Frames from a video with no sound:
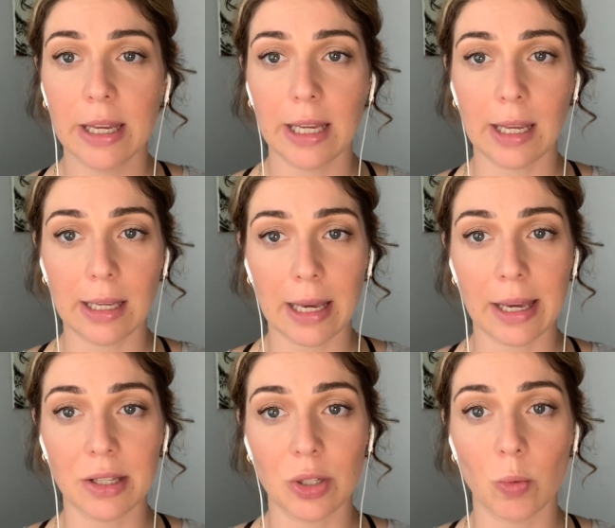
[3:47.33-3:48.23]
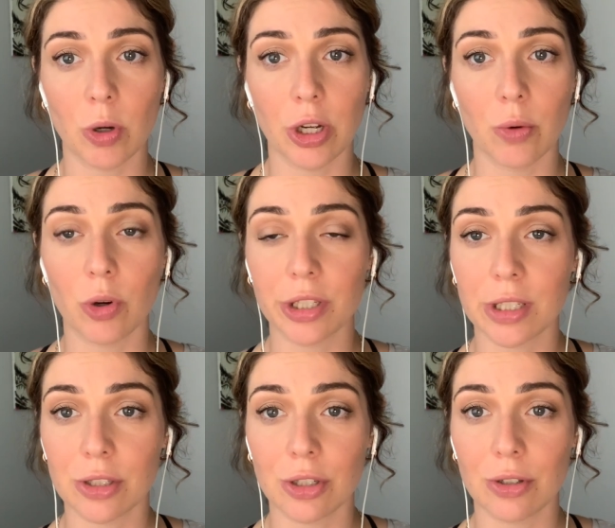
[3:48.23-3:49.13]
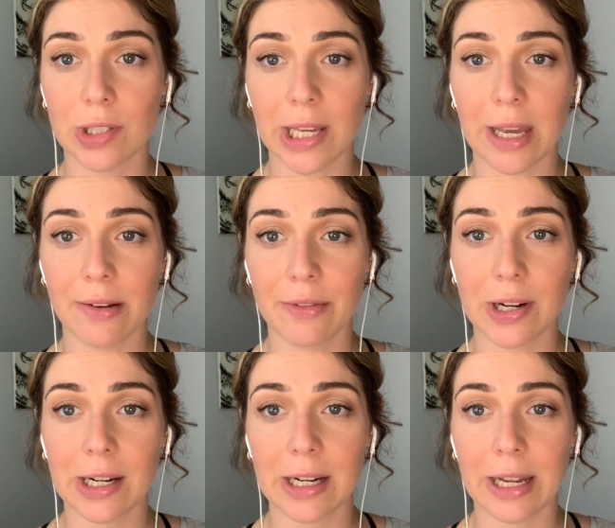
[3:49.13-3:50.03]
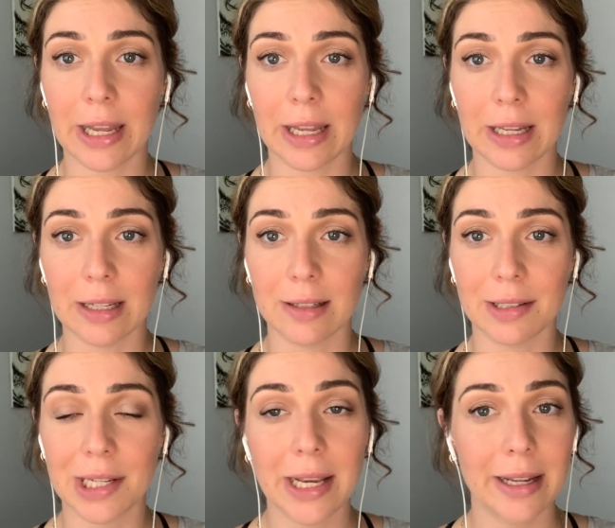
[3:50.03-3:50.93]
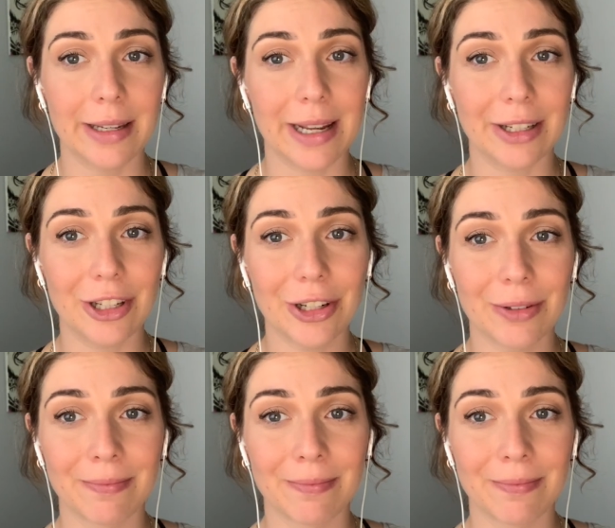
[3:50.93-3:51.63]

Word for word: in case you were wanting to use Canva and now you know.